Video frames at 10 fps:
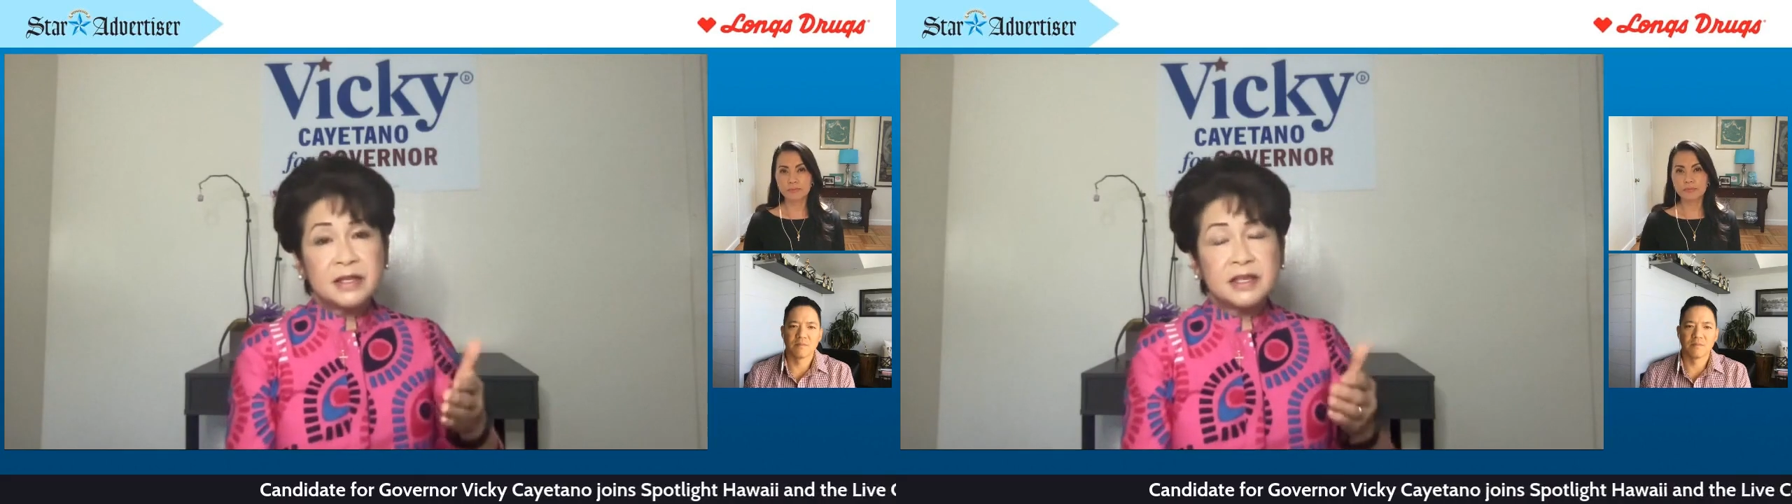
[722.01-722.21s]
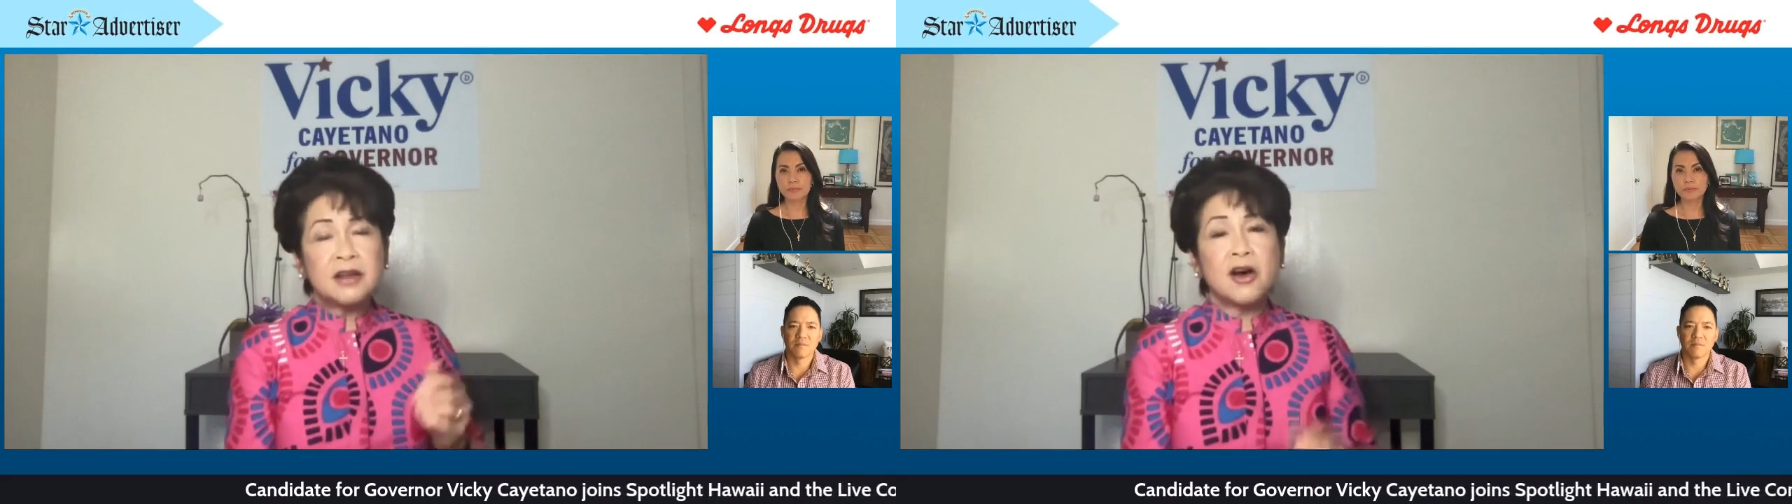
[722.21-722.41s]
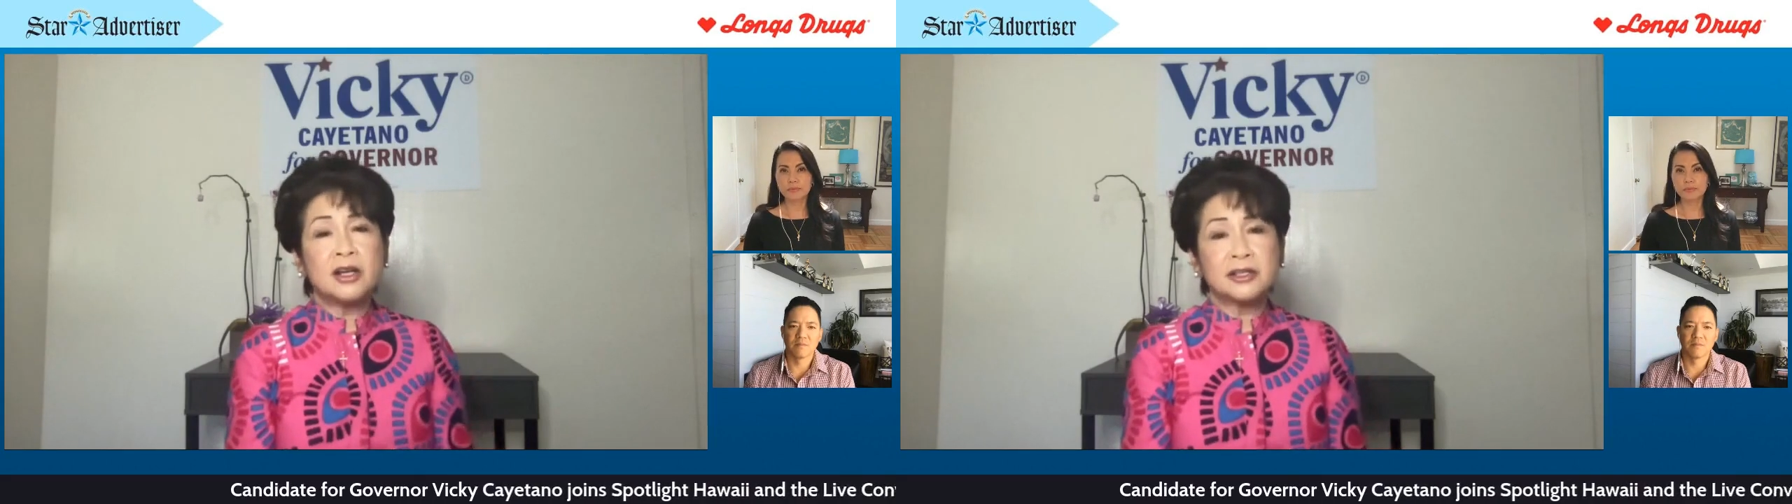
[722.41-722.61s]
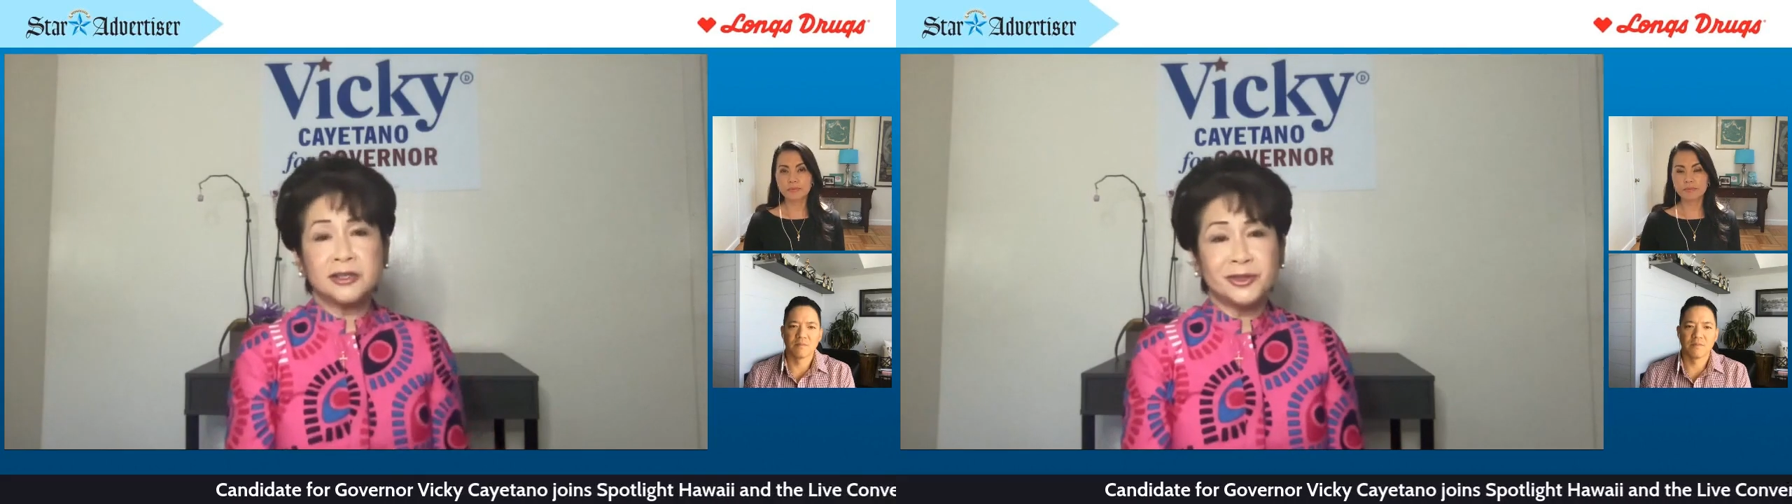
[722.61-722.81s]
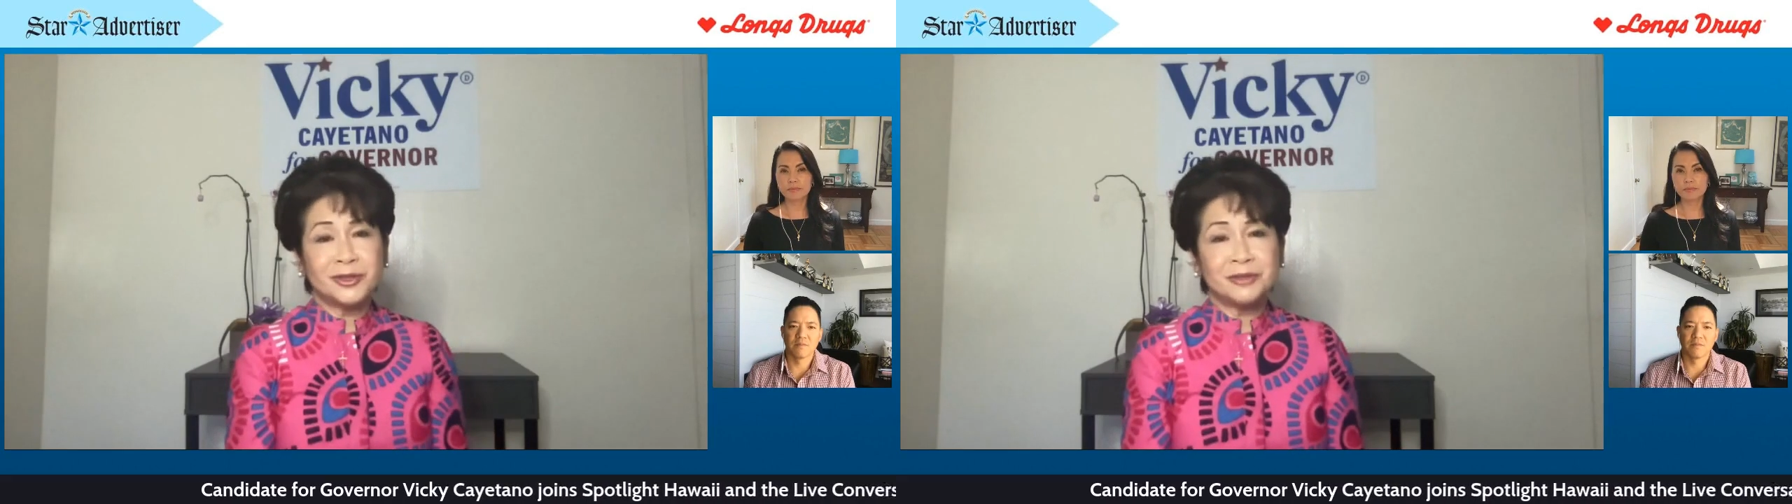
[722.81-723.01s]
is in
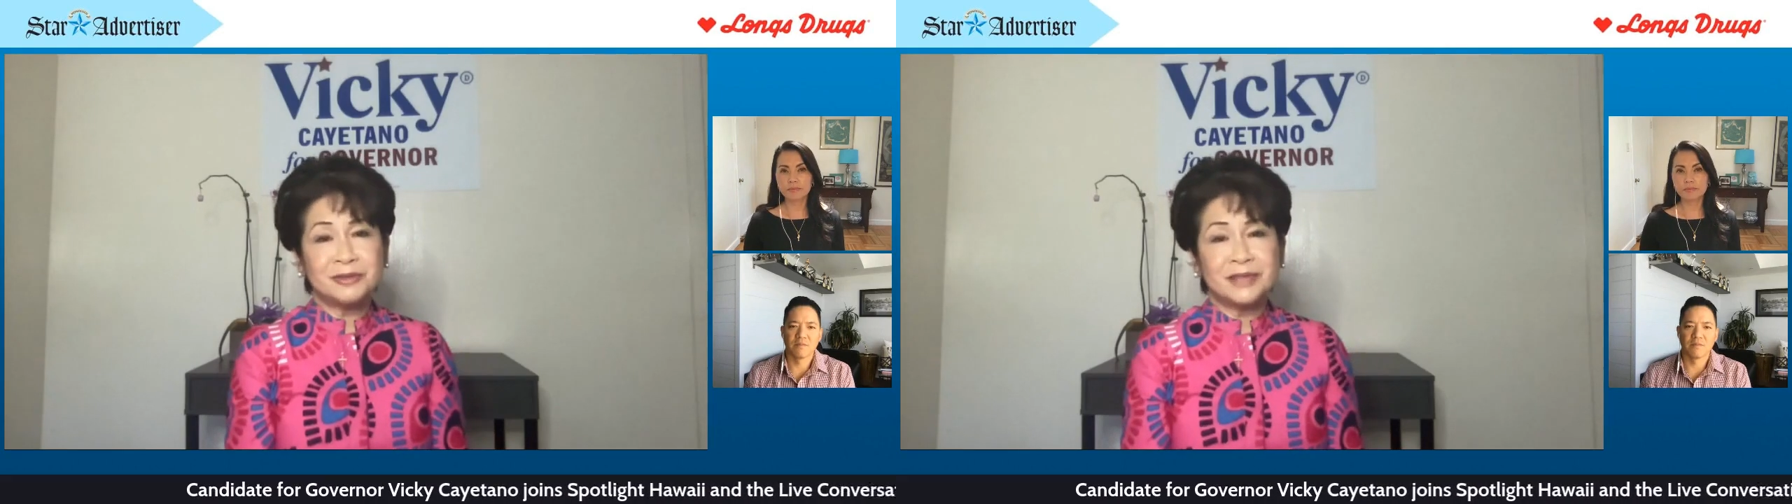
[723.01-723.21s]
Honolulu,